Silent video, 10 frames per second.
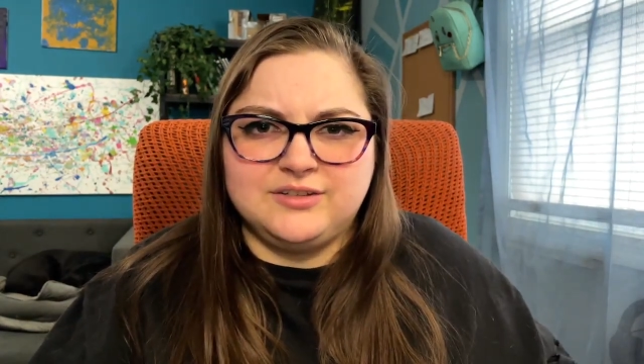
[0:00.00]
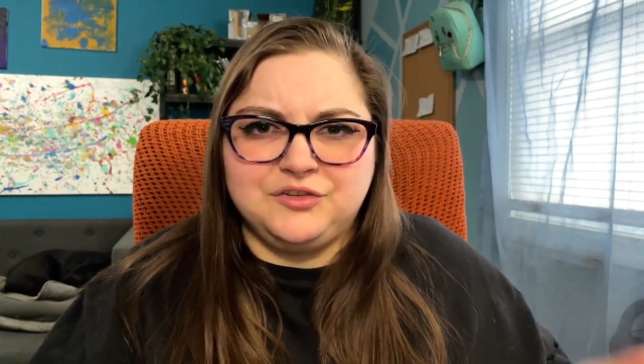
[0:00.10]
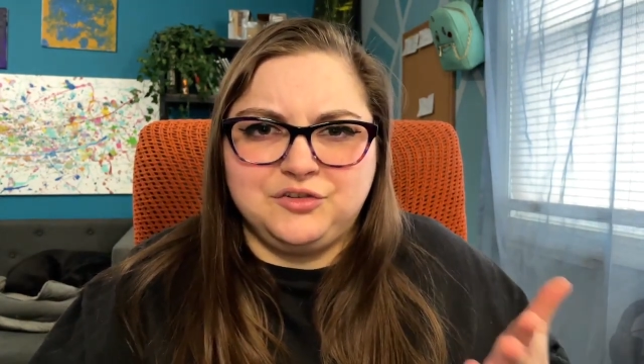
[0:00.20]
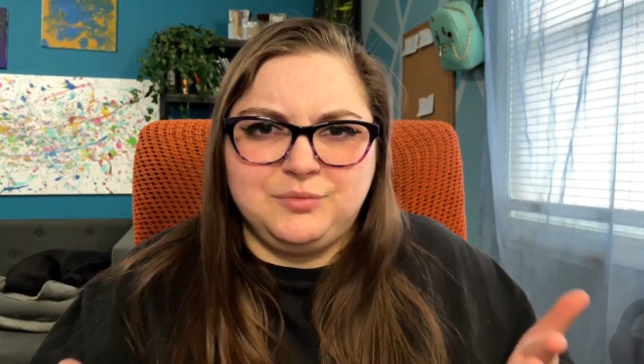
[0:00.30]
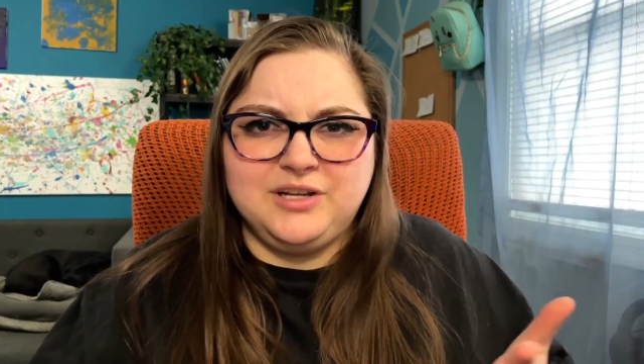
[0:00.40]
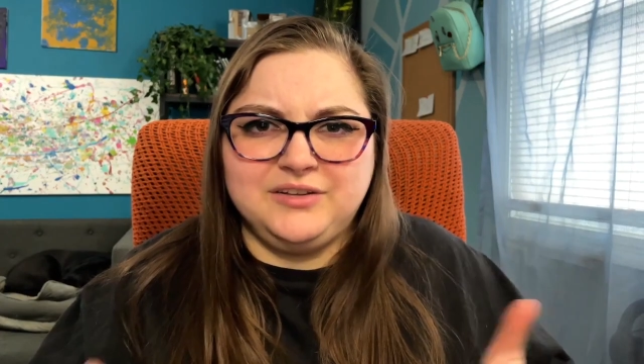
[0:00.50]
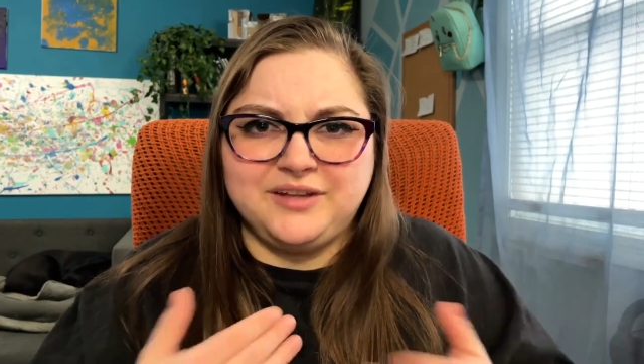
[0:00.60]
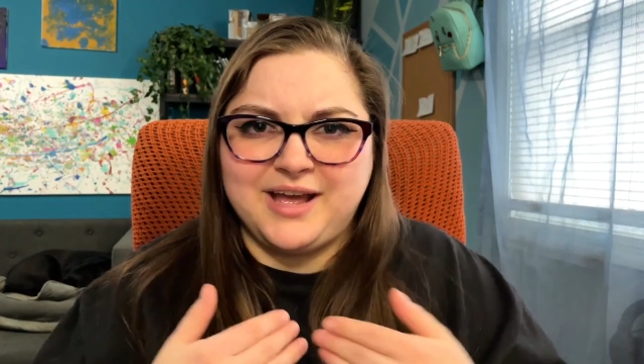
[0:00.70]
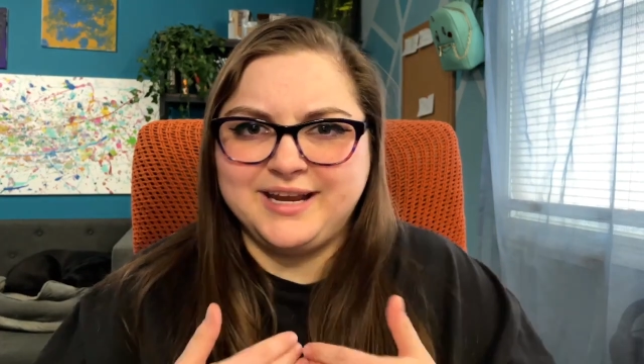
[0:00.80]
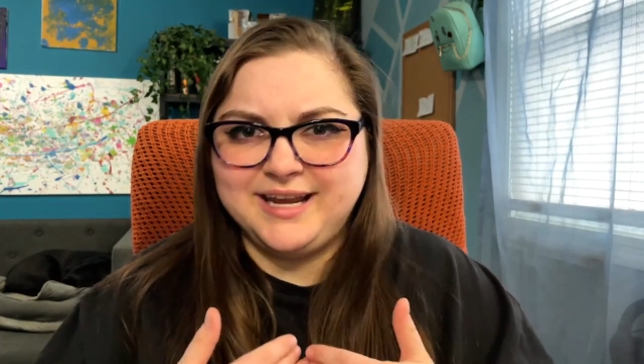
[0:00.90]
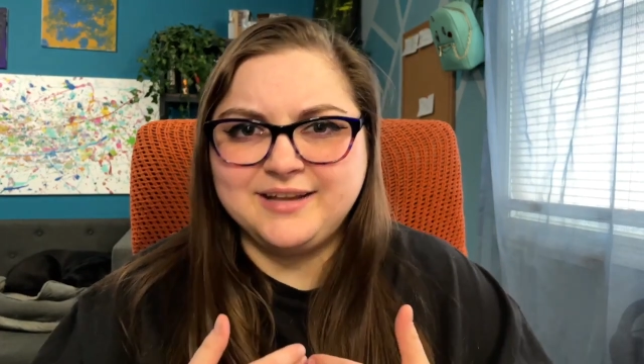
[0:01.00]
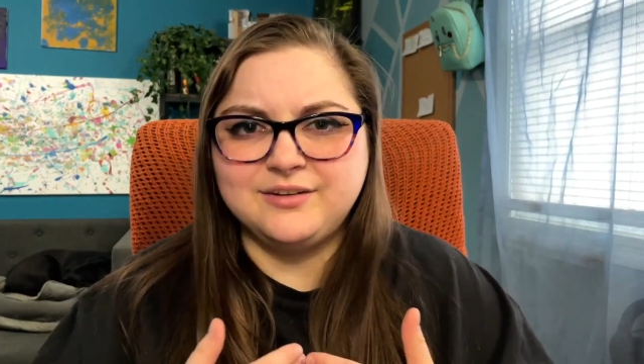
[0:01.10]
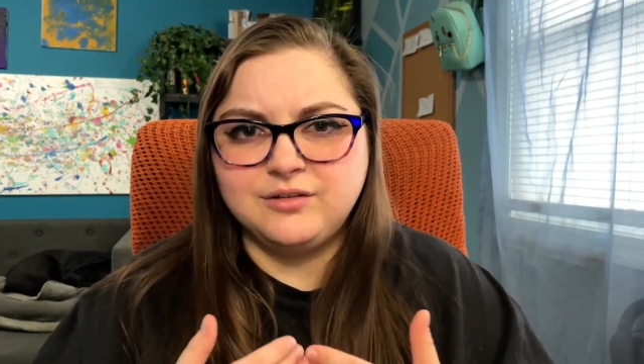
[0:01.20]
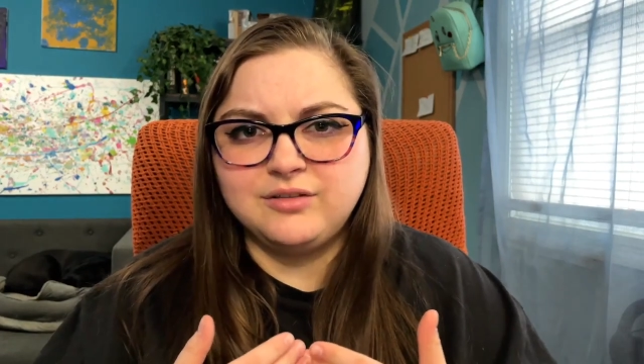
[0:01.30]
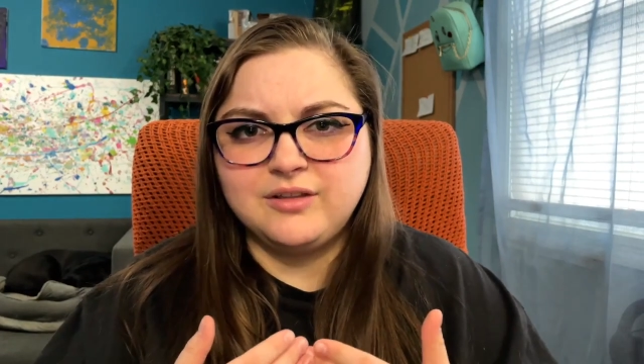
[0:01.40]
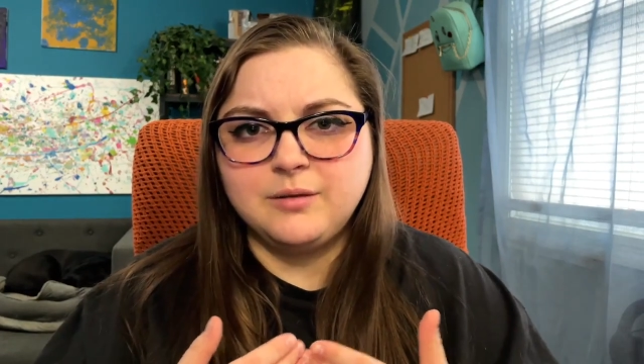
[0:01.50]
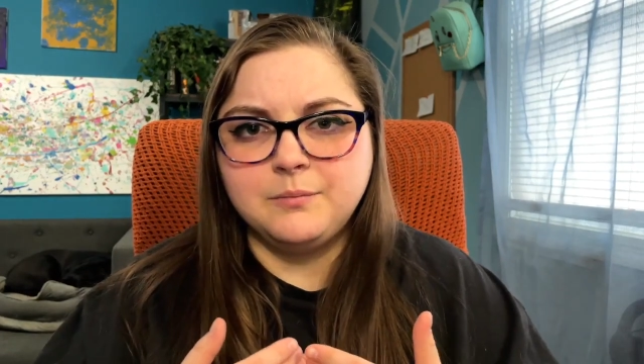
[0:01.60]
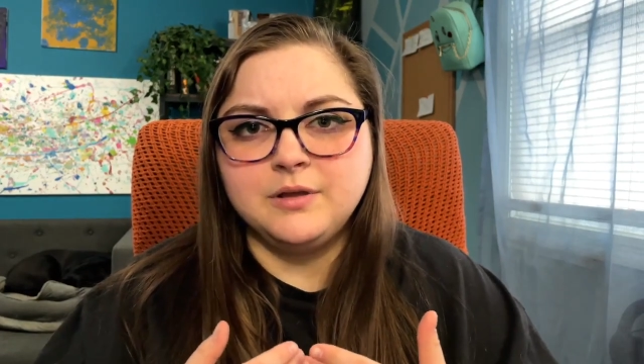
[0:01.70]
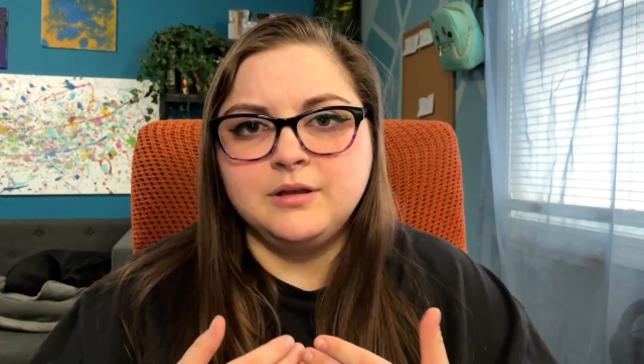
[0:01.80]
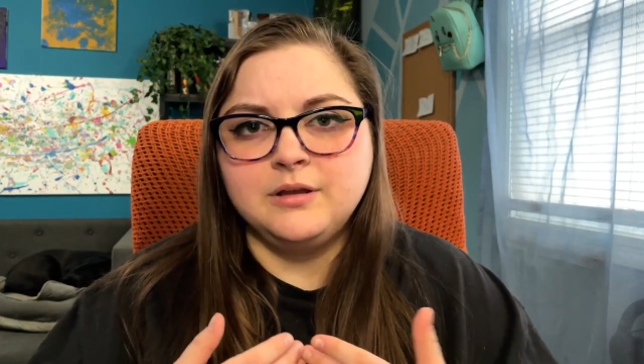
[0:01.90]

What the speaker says: just because I can't do them,